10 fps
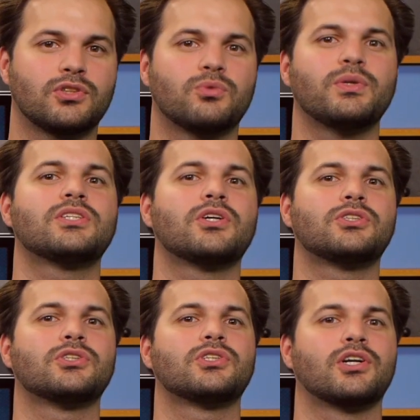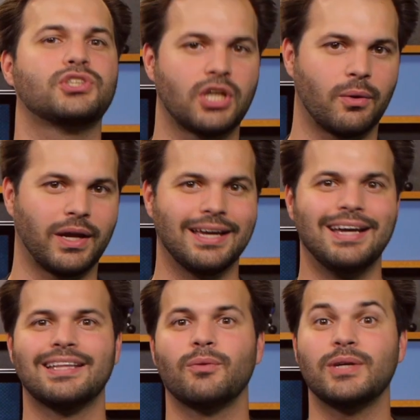The researchers are showing
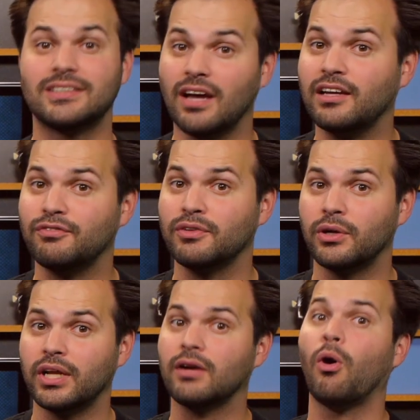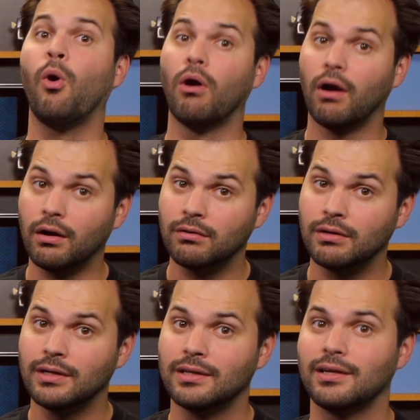that we suck at flirting or
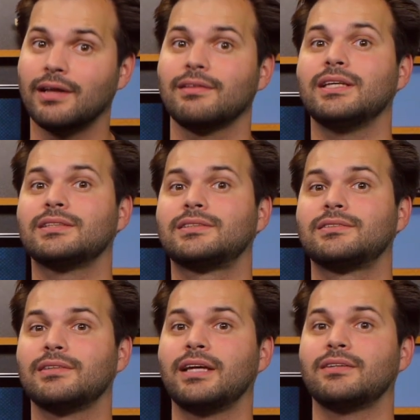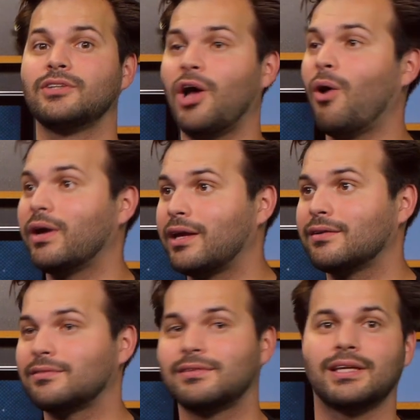at least at
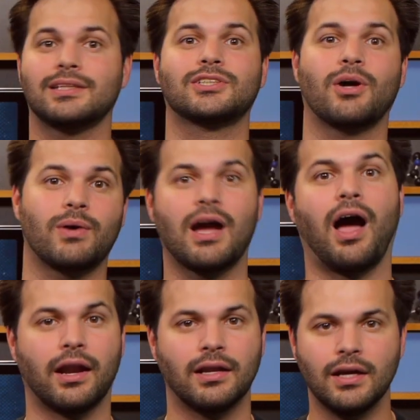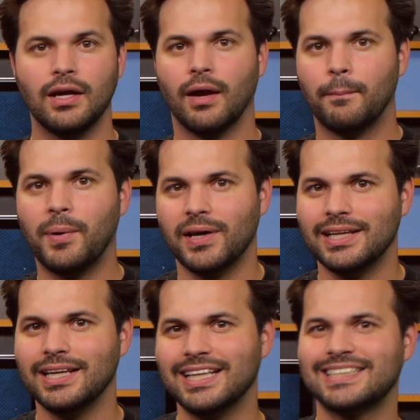knowing that it's going on.
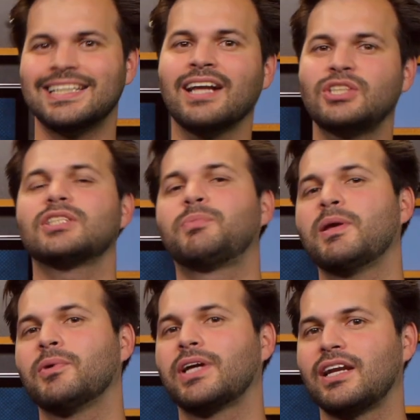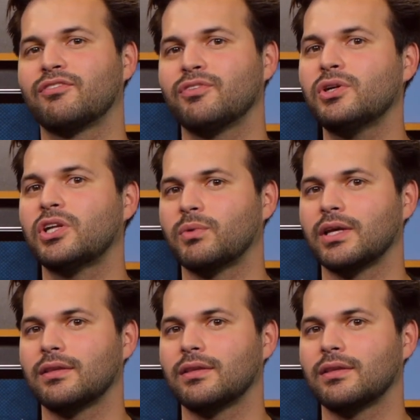But it's not just people getting flirted with.